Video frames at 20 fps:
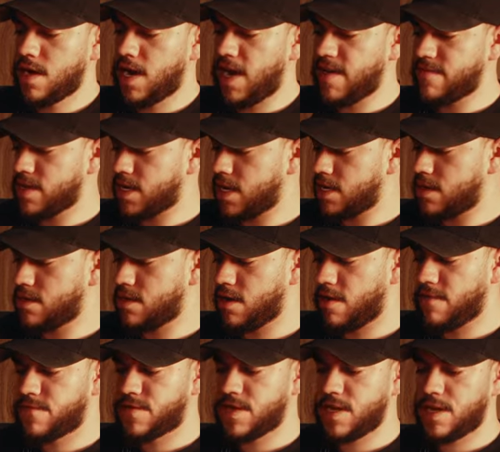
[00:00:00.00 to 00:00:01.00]
I have to get a
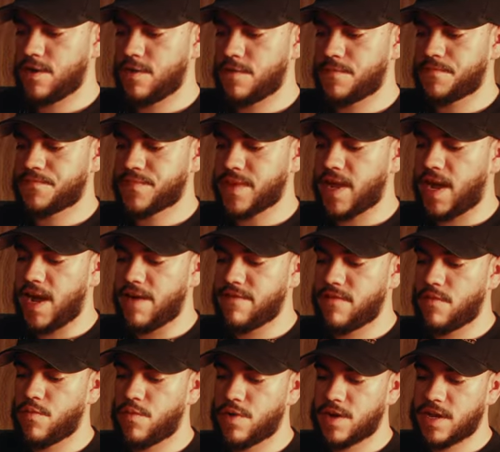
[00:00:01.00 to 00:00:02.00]
dovetail. I have
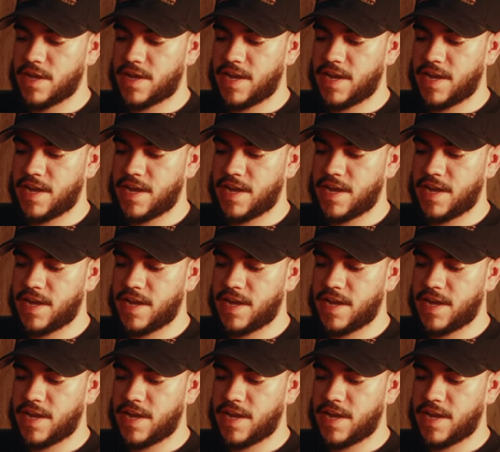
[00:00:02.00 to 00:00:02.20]
a wooden